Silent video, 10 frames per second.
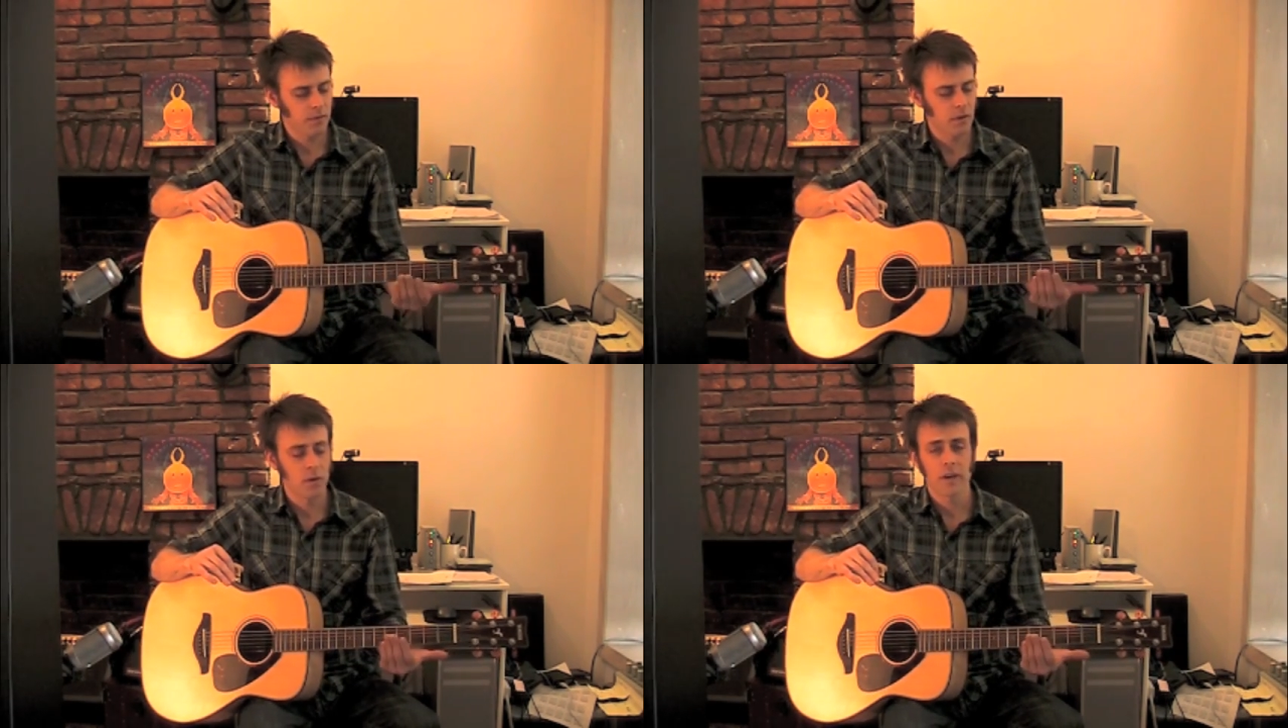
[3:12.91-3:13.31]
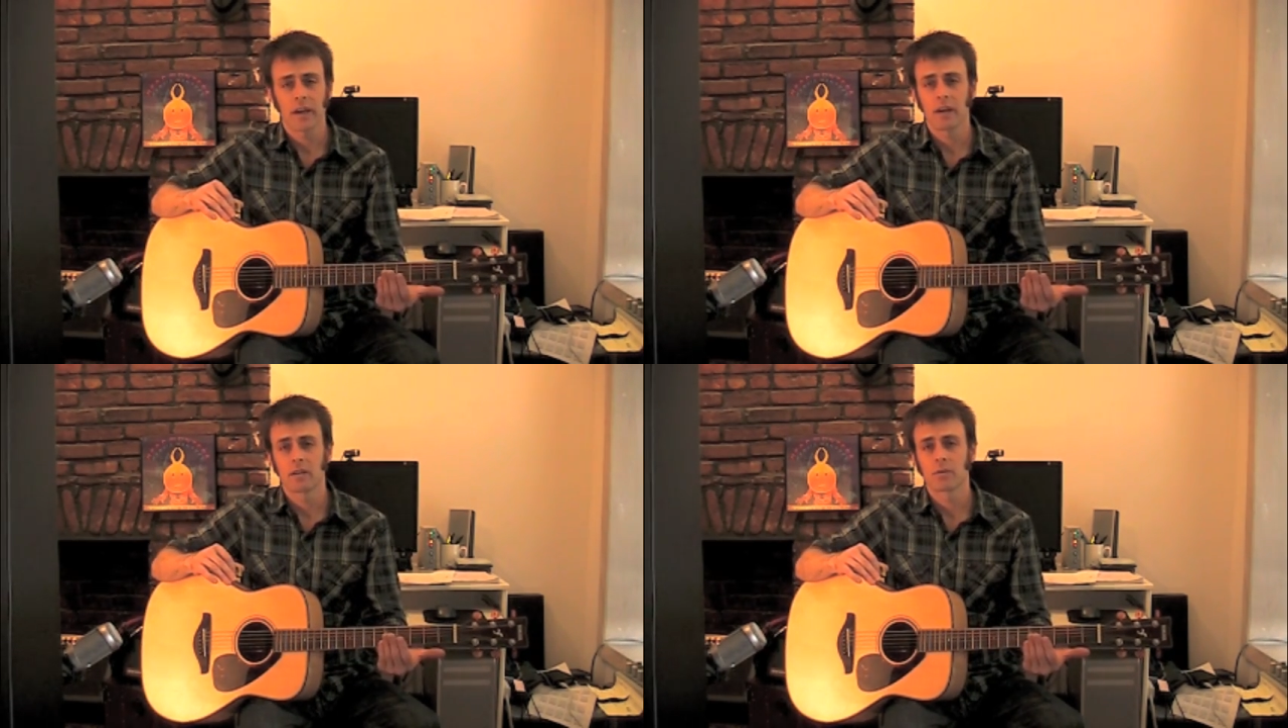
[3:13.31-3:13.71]
go
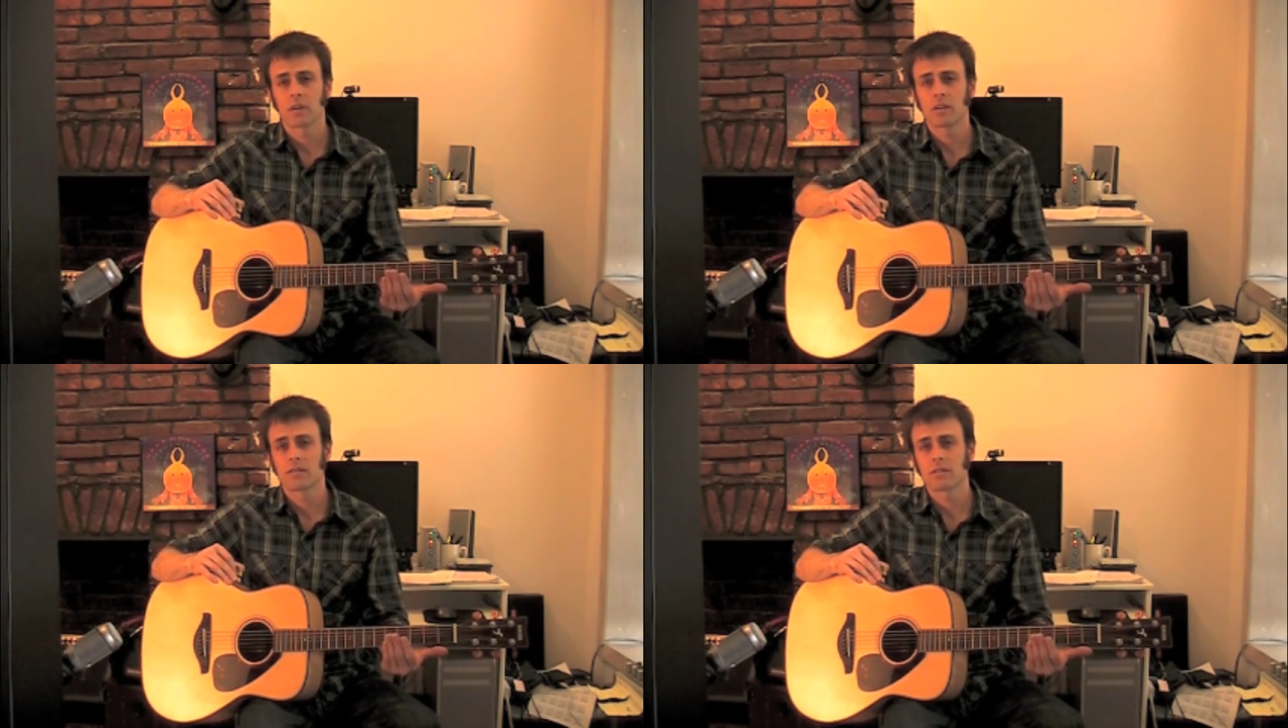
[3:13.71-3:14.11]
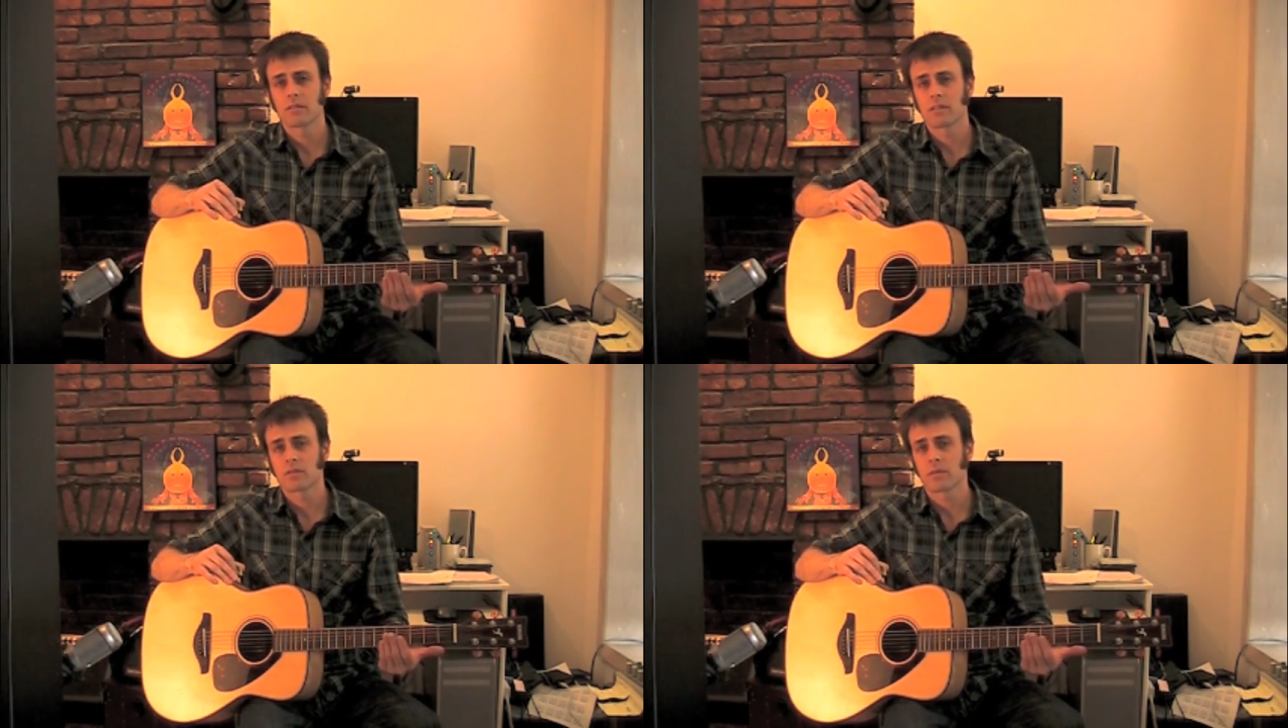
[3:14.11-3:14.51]
ahead, and we're going to do
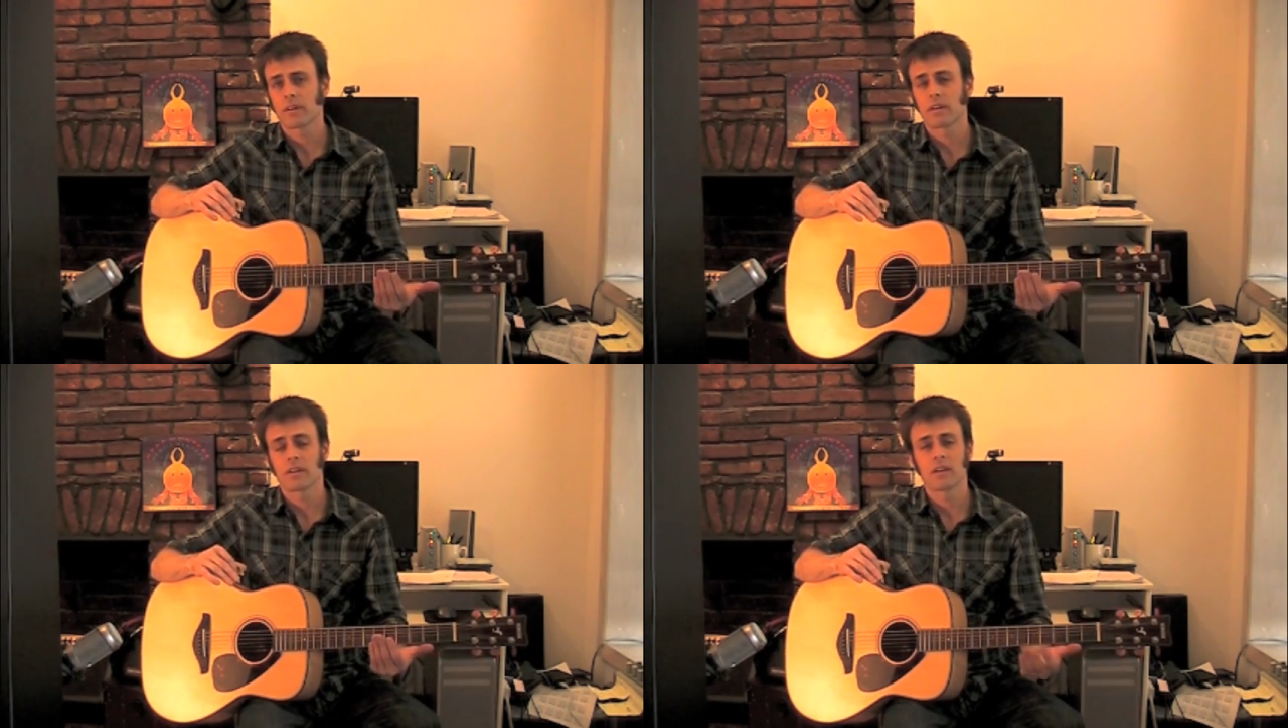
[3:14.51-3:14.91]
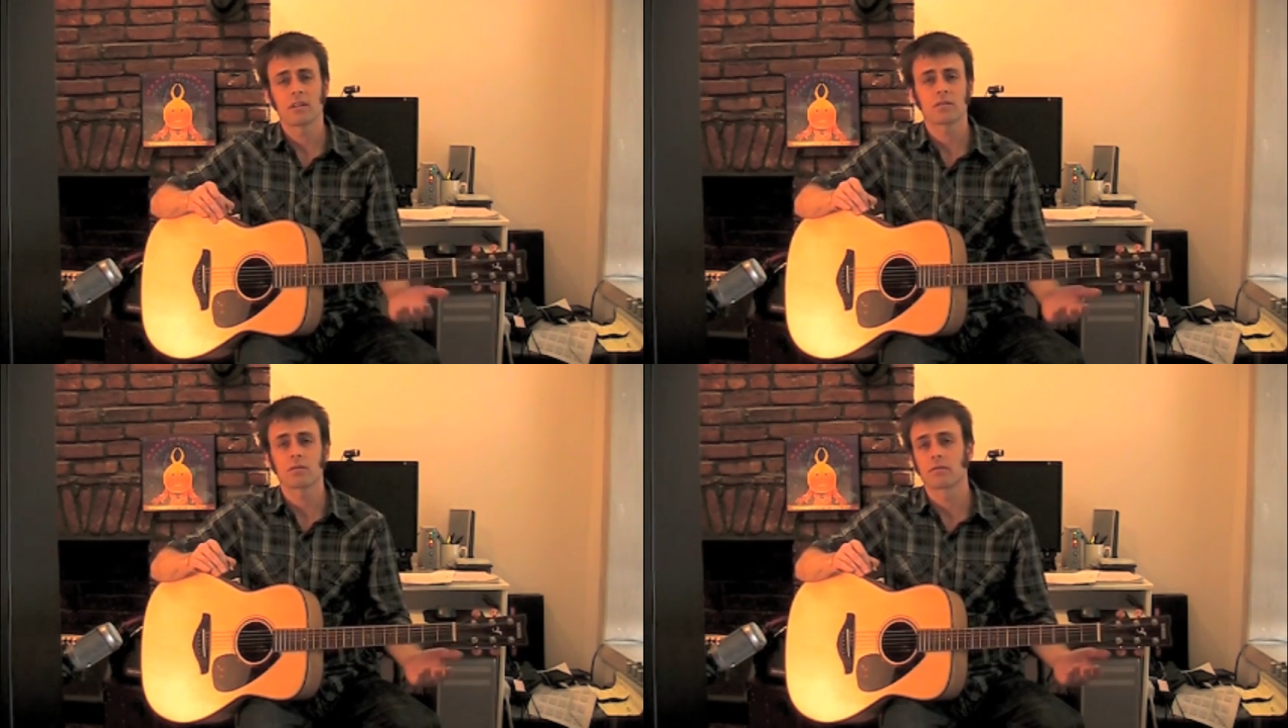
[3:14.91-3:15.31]
this without
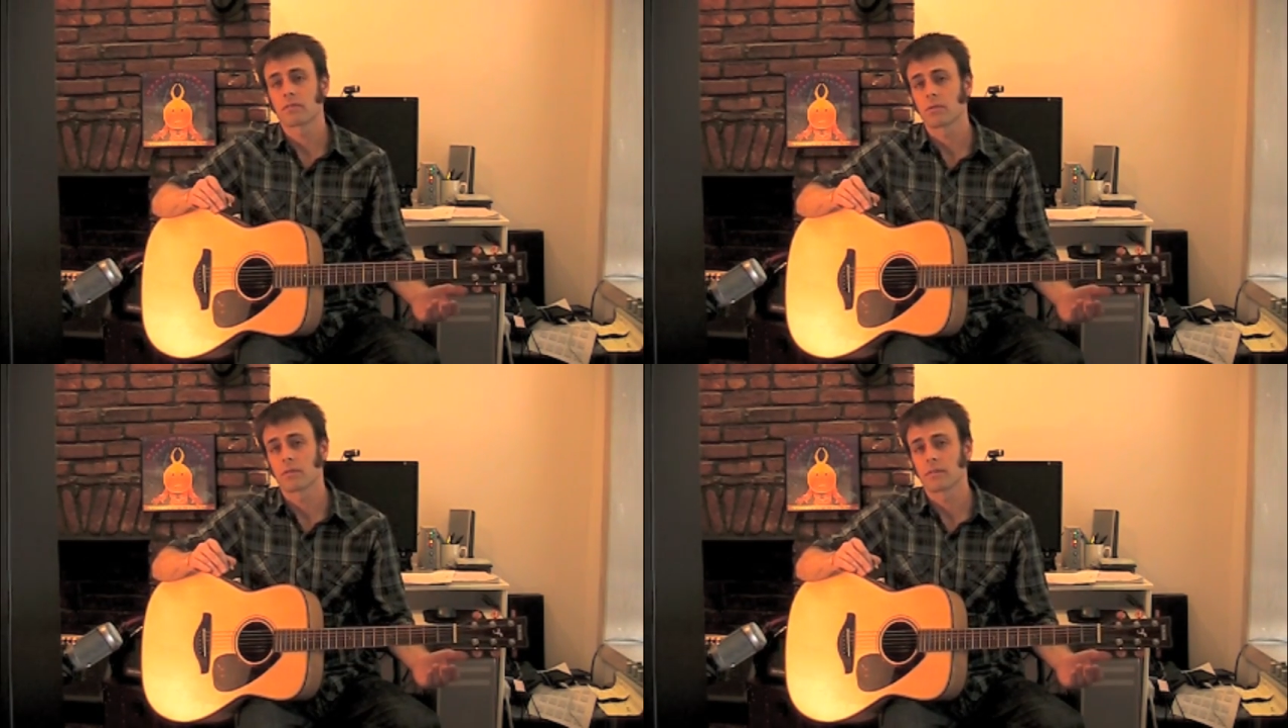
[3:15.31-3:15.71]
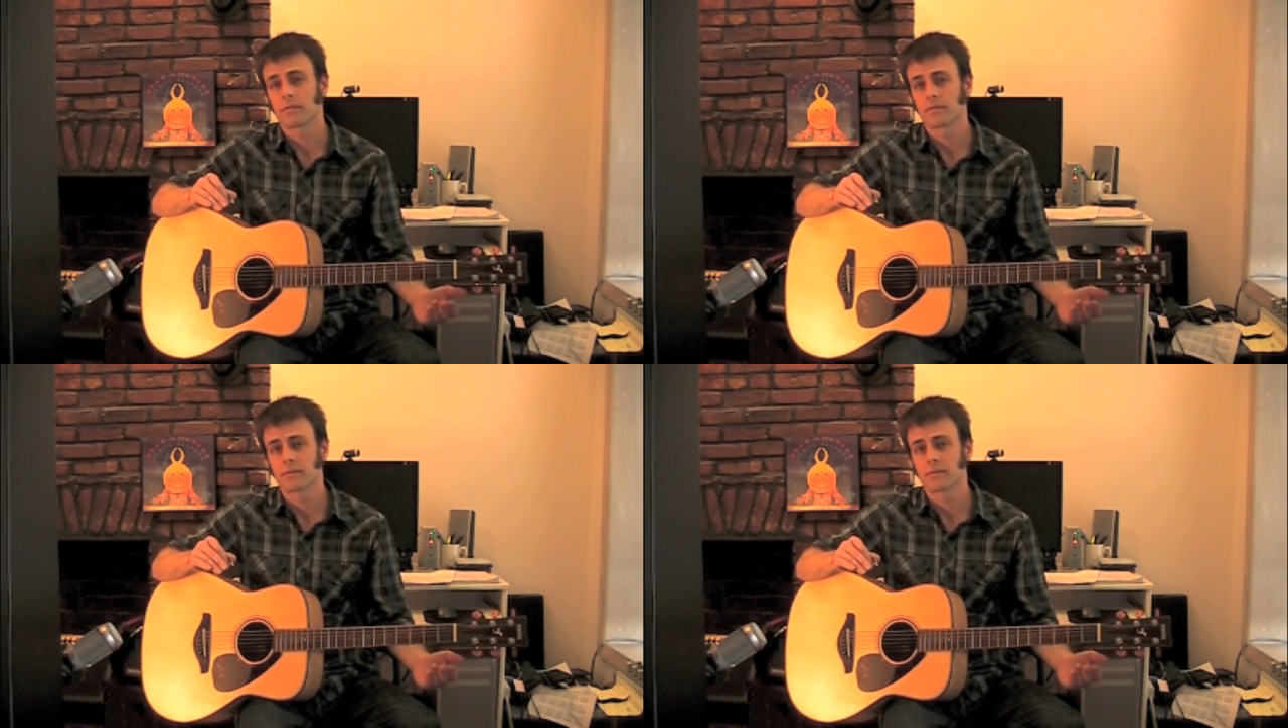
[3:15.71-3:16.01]
any sort of chord,